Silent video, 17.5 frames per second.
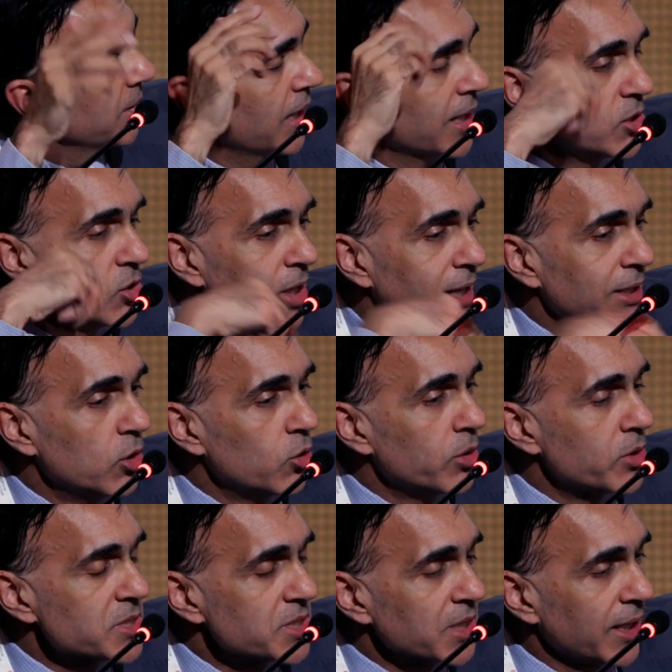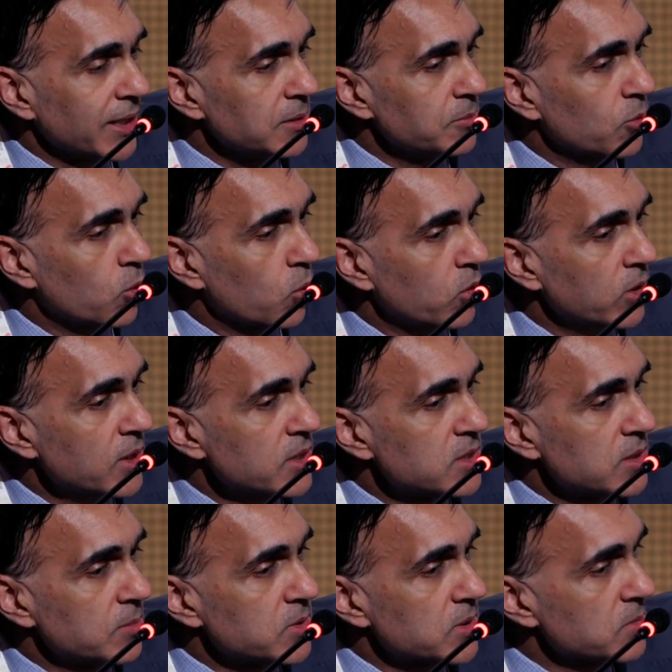I mean, I know there are slightly more
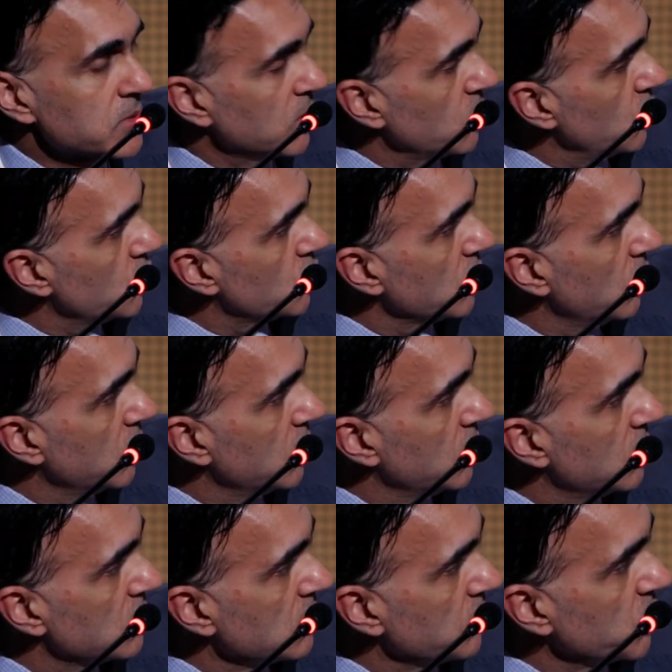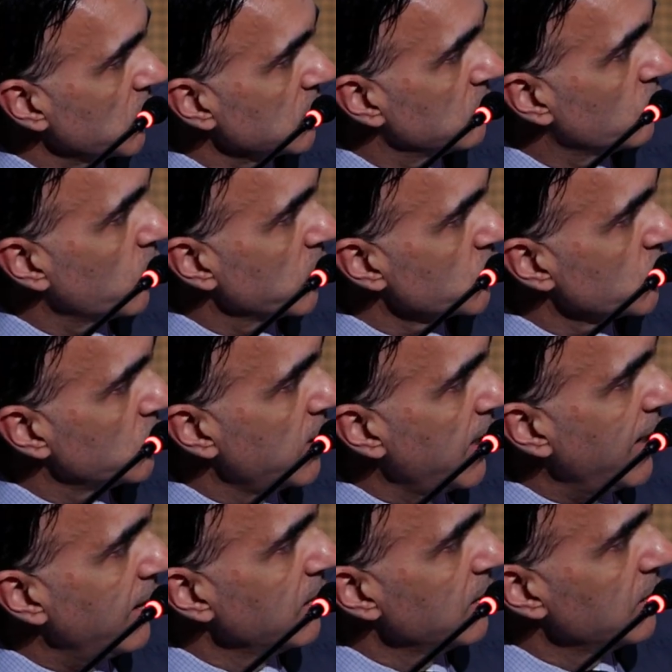symptoms that you showed in the subjective
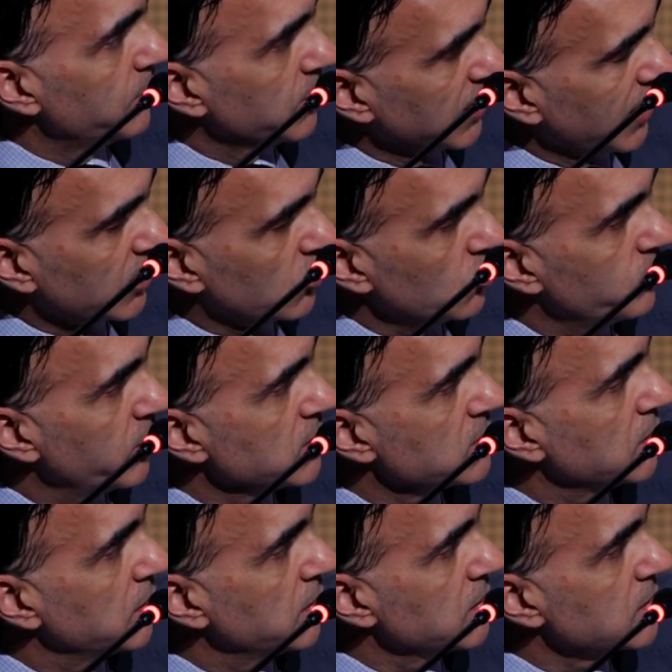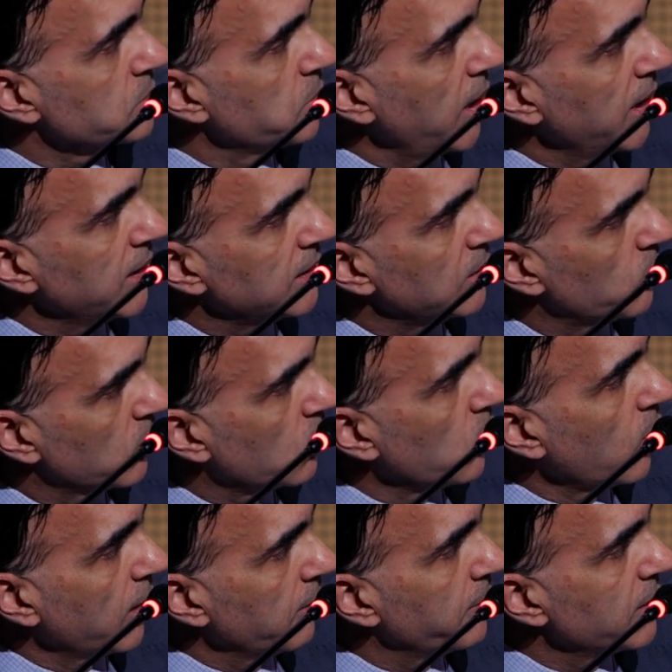questionnaire, but like you basically explained, they were
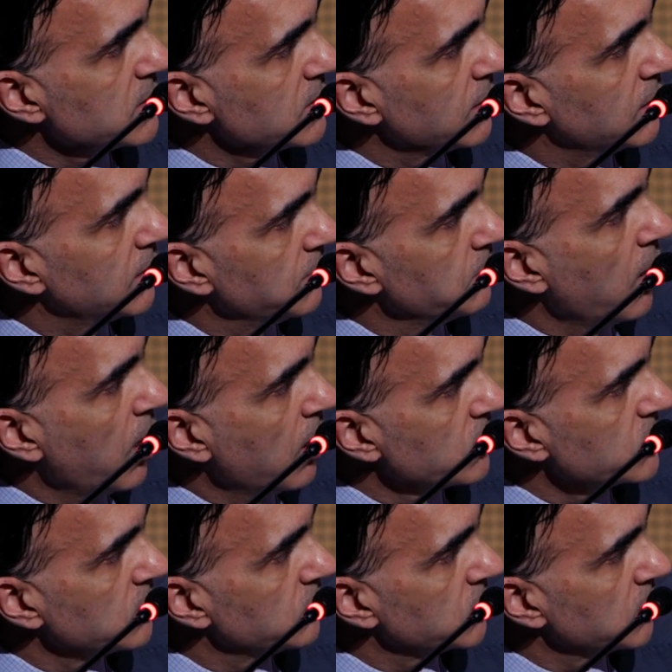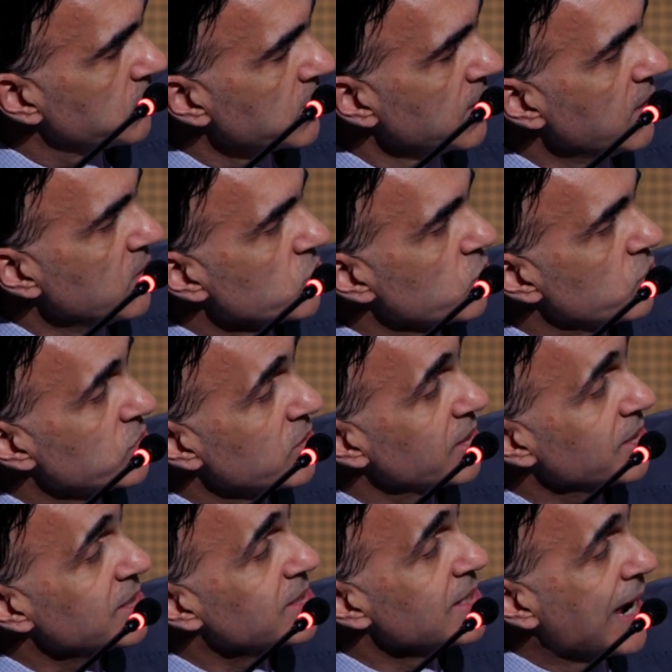quite basically mild symptoms. So is there
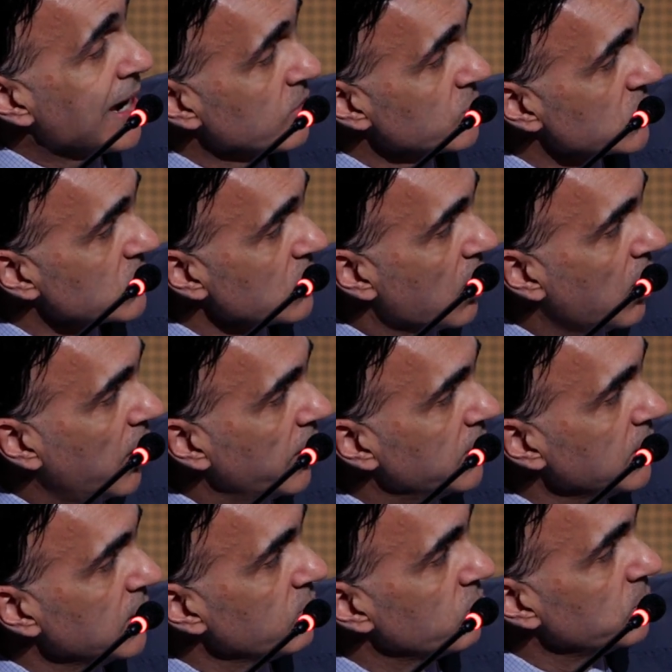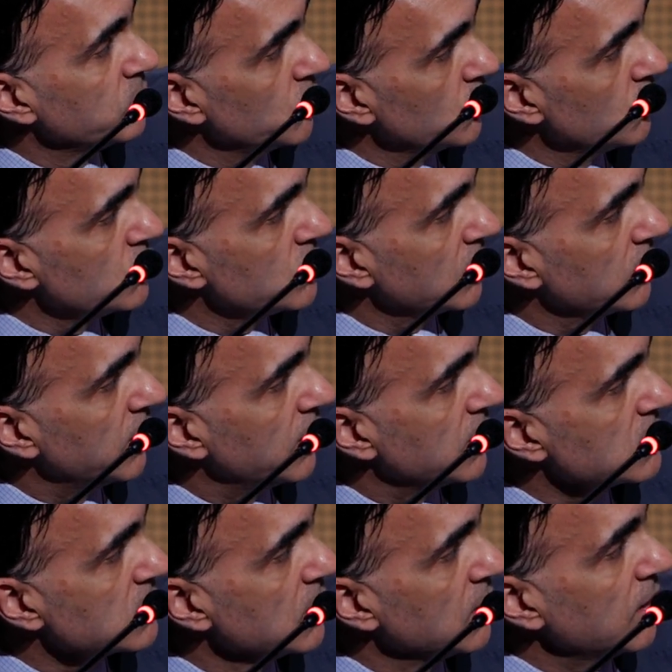any downside from using
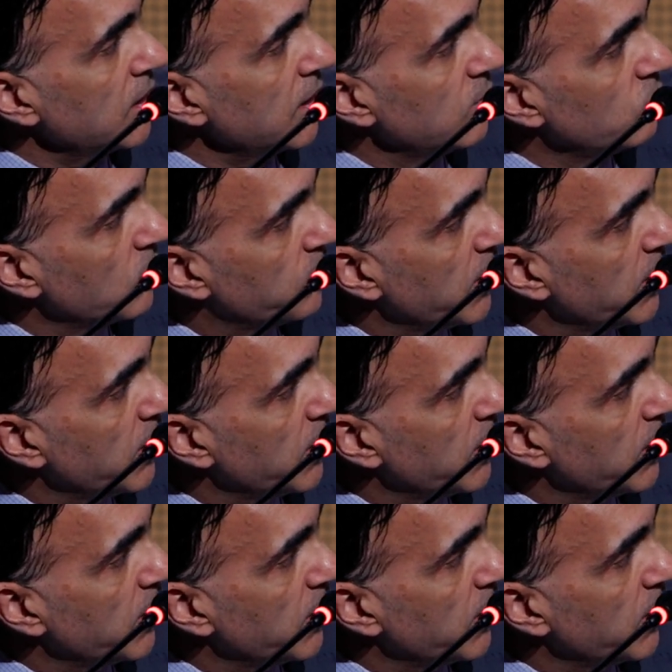this in